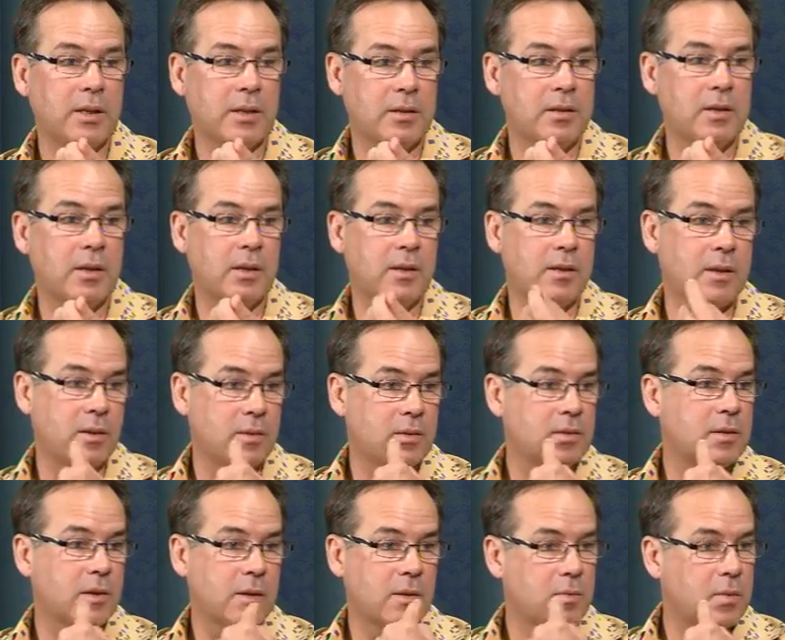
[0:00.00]
your teeth, they'll
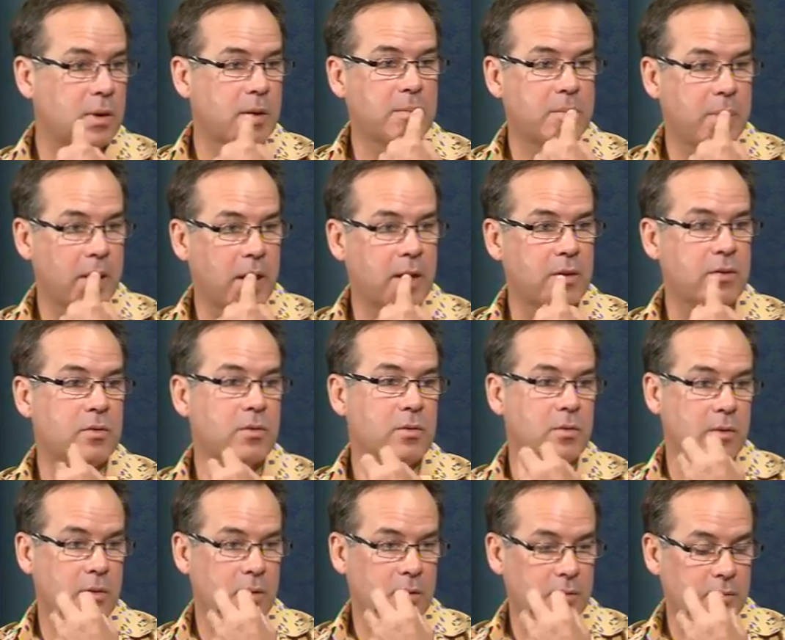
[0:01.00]
see a red patch
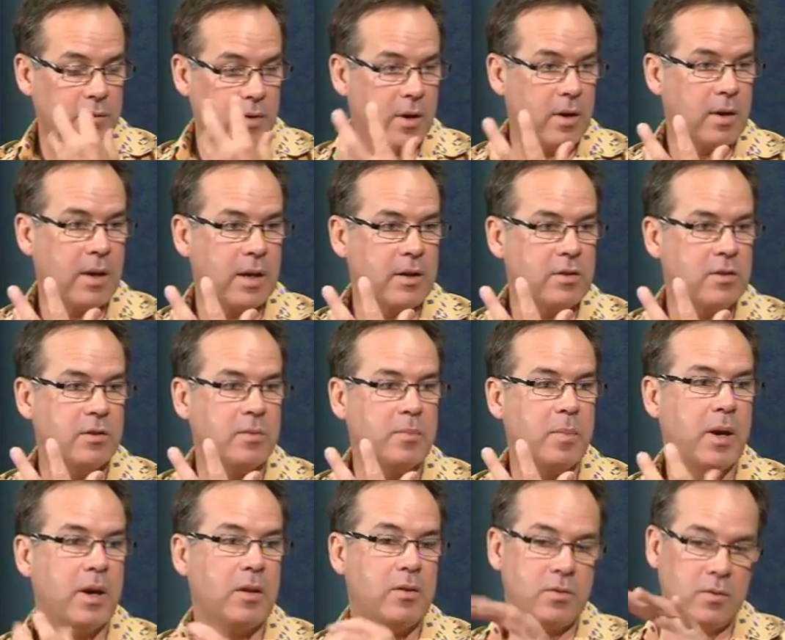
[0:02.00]
or a violaceous
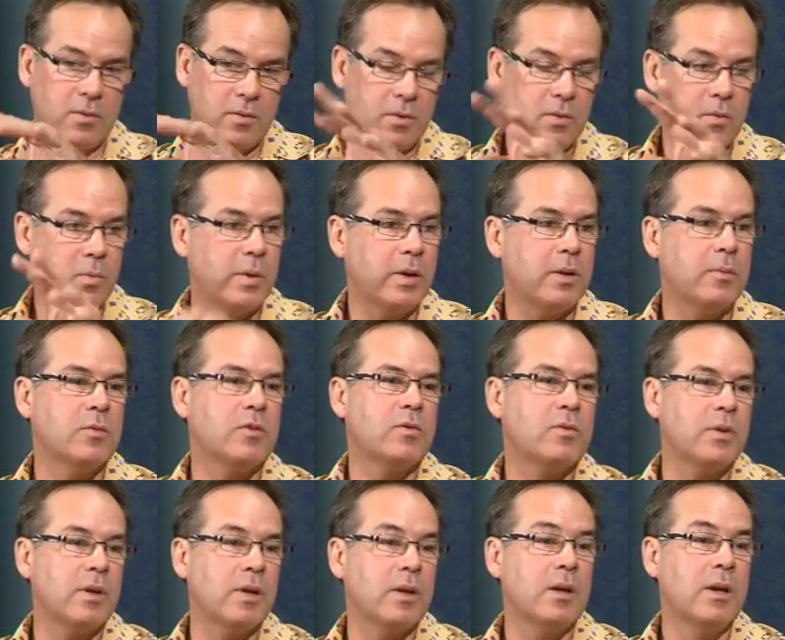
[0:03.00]
patch or a little Wickham
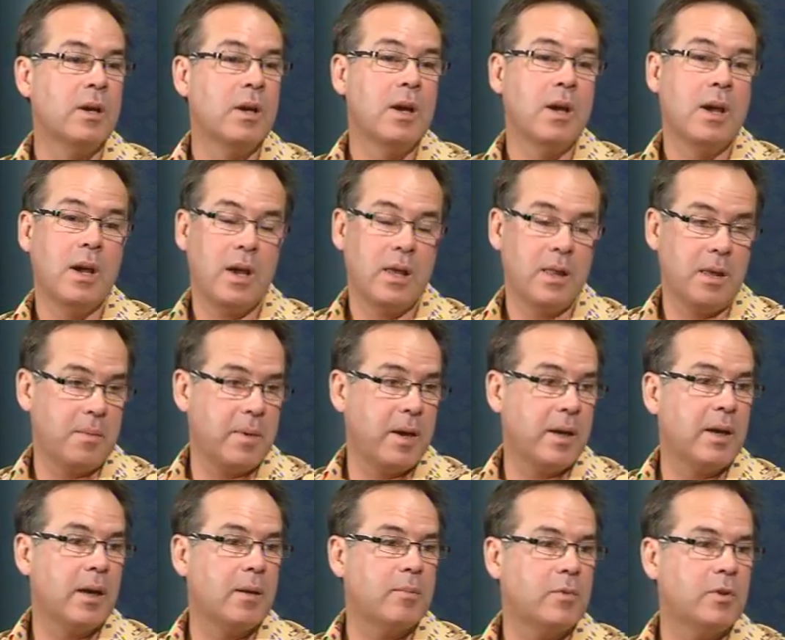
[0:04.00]
stria, and they may
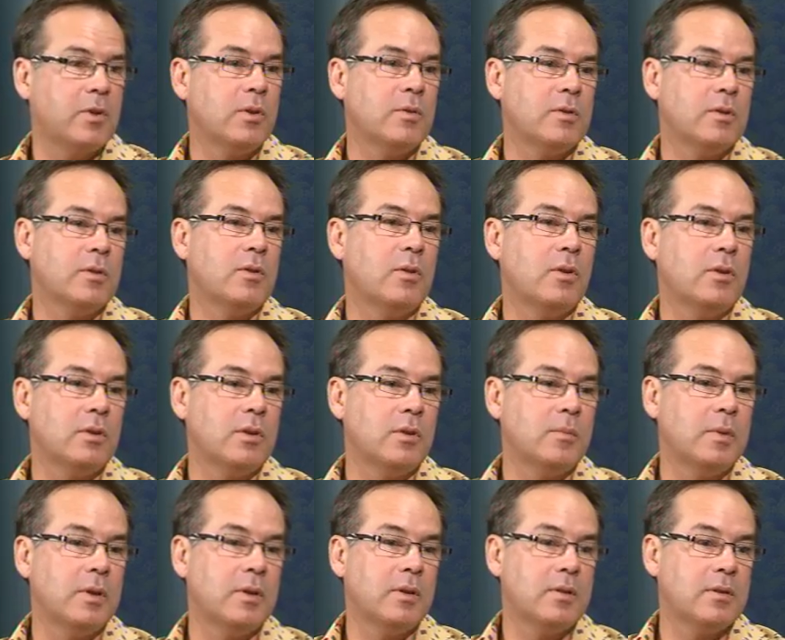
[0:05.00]
come to you as a doctor
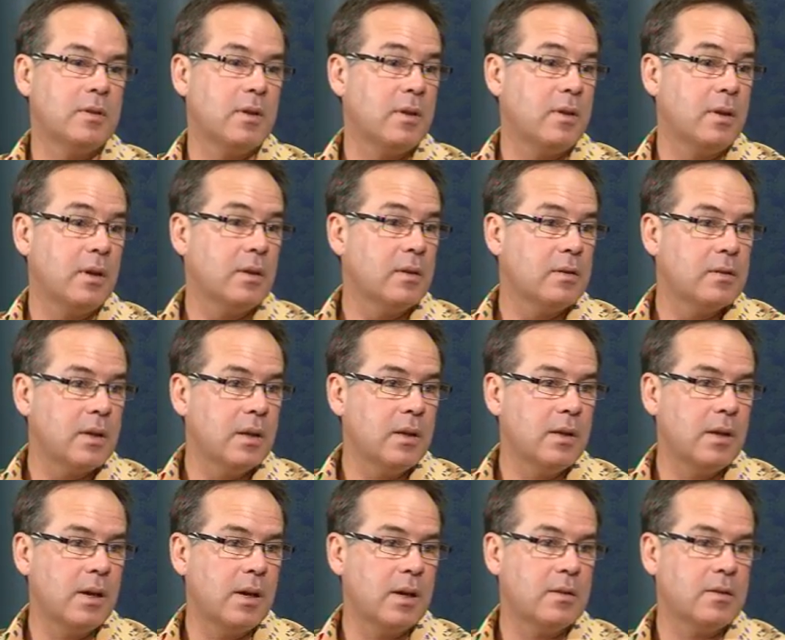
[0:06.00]
because they think it's skin
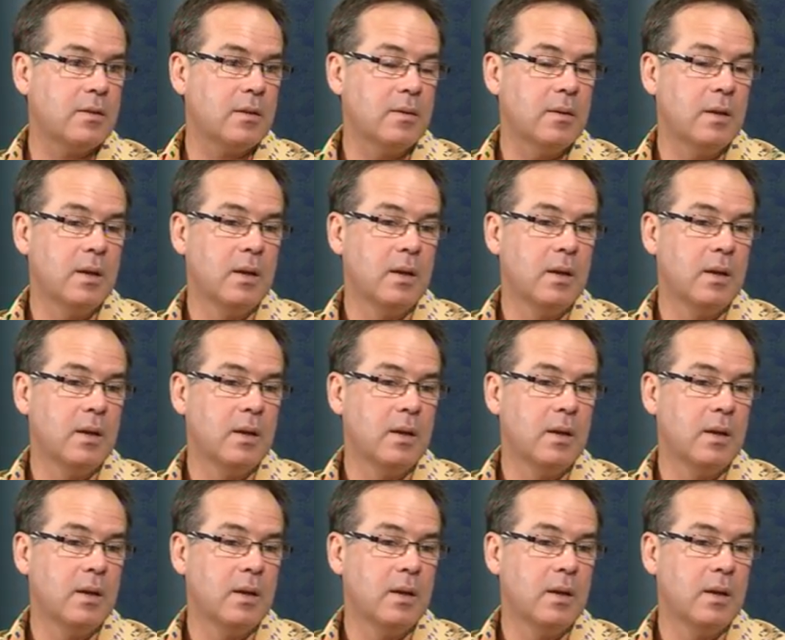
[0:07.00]
cancer.